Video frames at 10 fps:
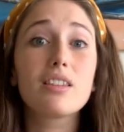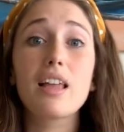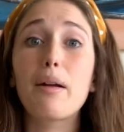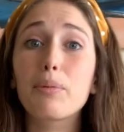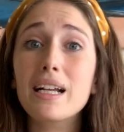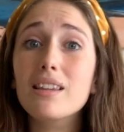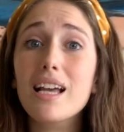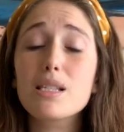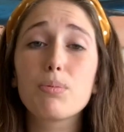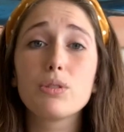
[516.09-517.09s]
That ring
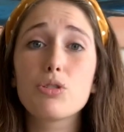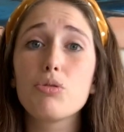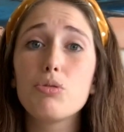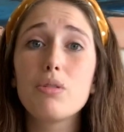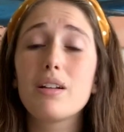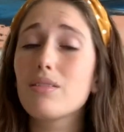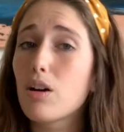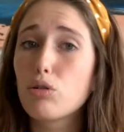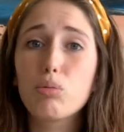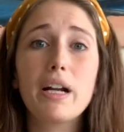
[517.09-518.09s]
lights will do a
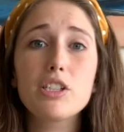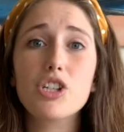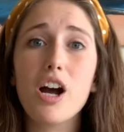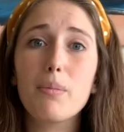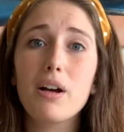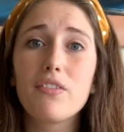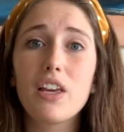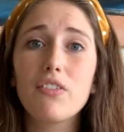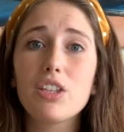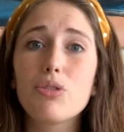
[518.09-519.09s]
great job of
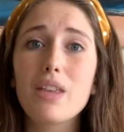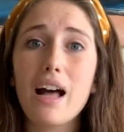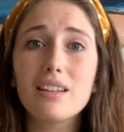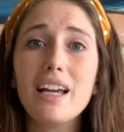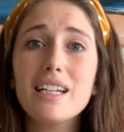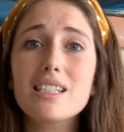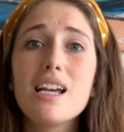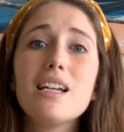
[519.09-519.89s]
giving you that light